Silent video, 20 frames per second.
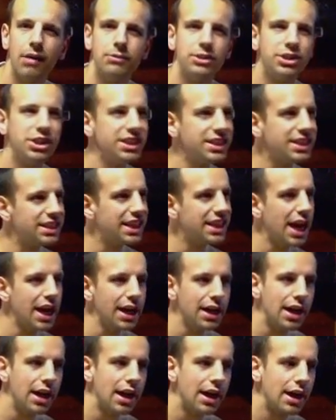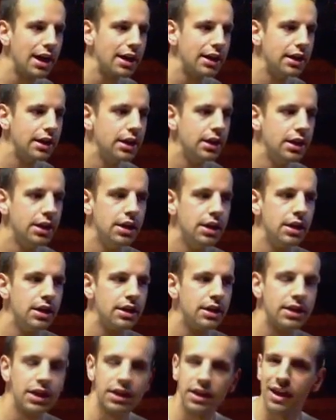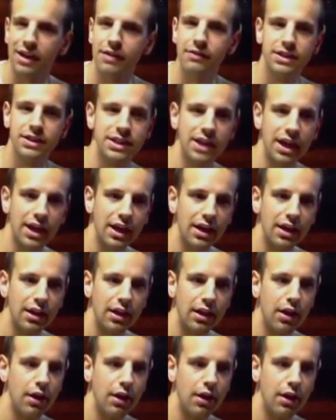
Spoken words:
just kind of on the lifestyle